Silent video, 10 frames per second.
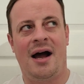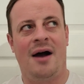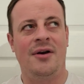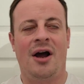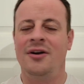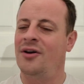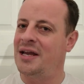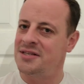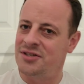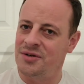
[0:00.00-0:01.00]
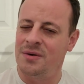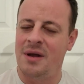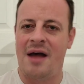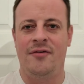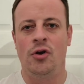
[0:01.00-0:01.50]
I like to
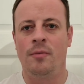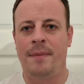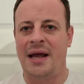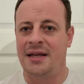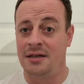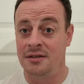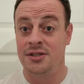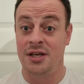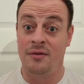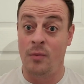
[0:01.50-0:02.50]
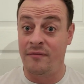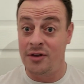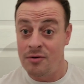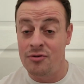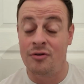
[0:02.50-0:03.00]
have a look back and see whether
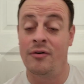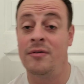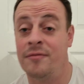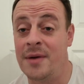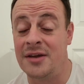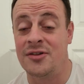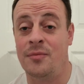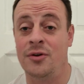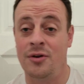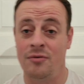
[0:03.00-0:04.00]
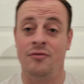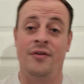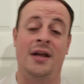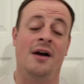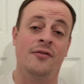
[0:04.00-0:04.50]
you agree with me and see what you
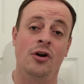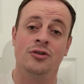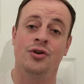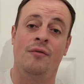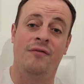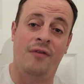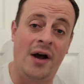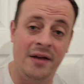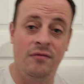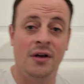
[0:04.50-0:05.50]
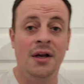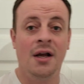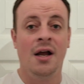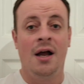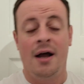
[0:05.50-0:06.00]
think. I've got a top 5.
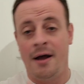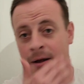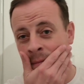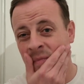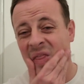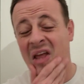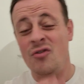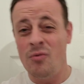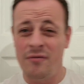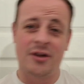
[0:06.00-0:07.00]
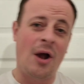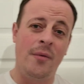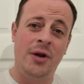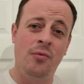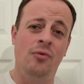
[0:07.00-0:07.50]
They sort of go
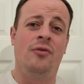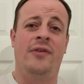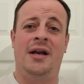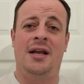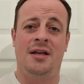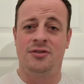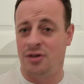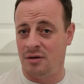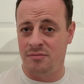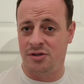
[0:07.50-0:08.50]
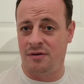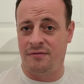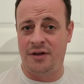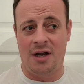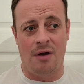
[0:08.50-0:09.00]
in order, really, in terms
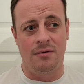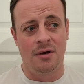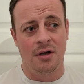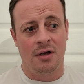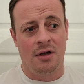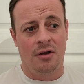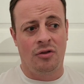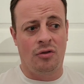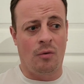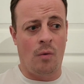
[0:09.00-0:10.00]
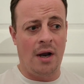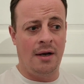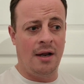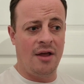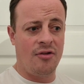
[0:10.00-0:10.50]
of, you know, the
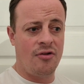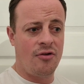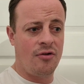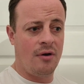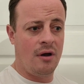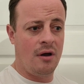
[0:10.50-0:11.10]
one that's